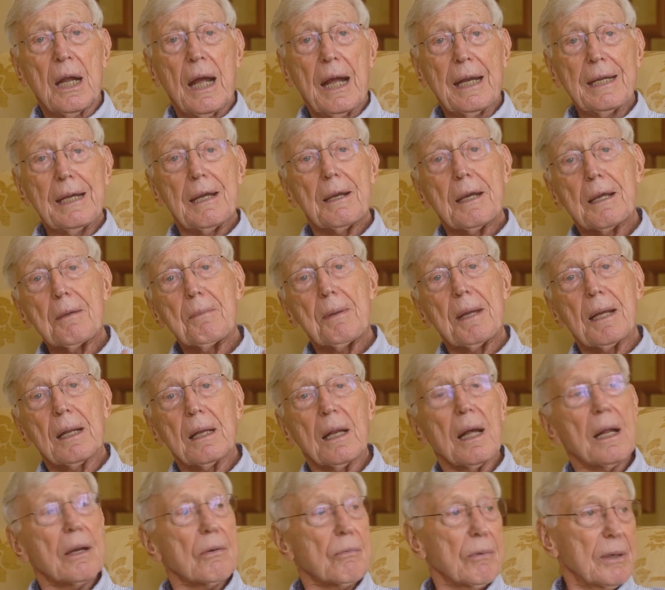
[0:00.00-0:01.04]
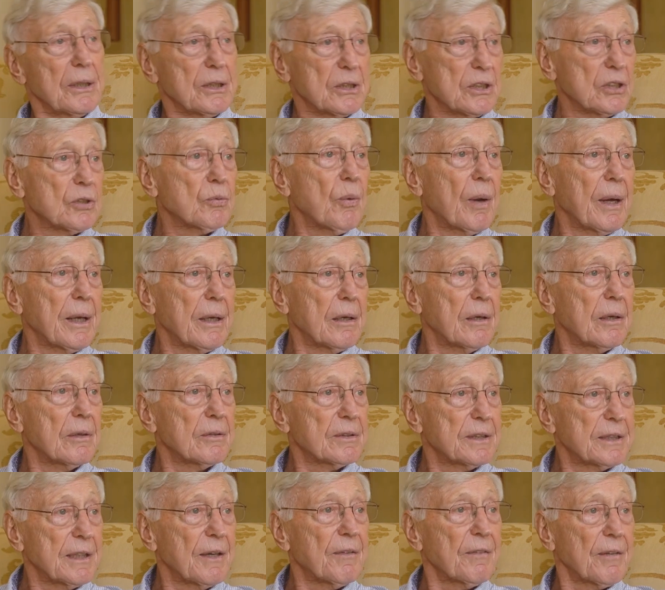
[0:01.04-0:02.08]
and there could be a lot of reasons why you don't
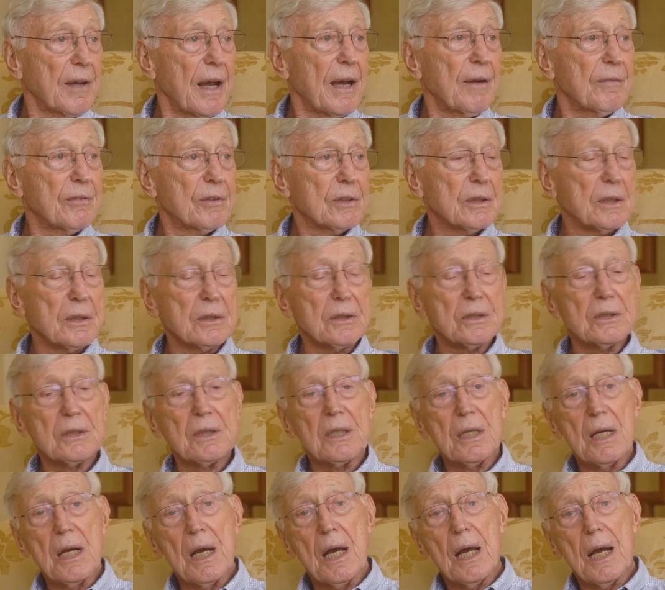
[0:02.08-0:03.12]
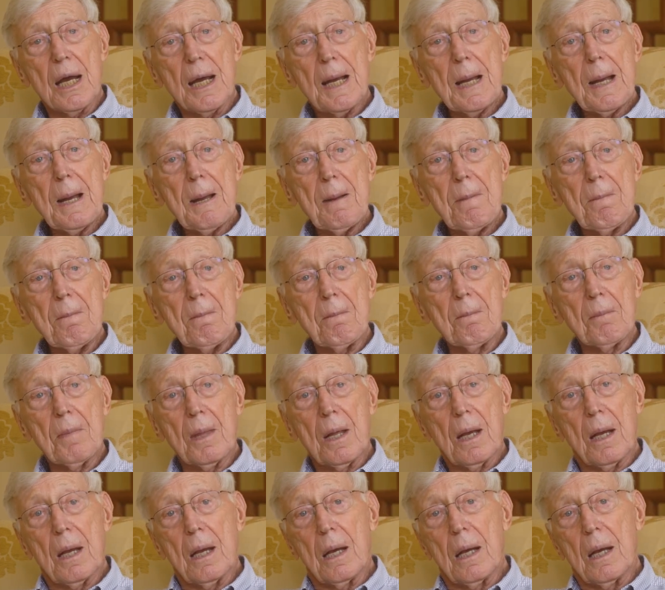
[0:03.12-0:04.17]
have self-confidence. A
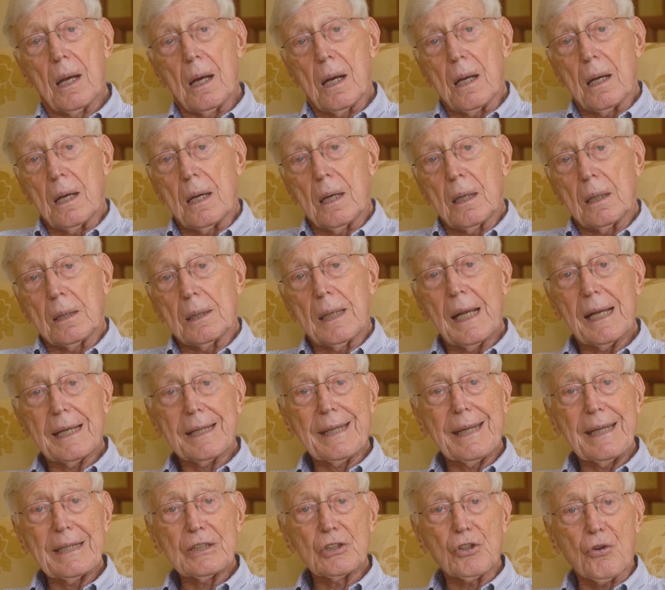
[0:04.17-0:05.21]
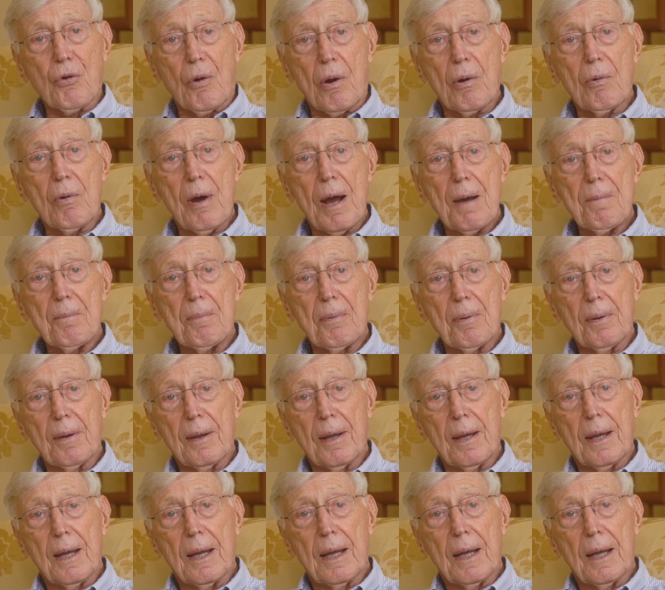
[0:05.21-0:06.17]
lot of kids grow up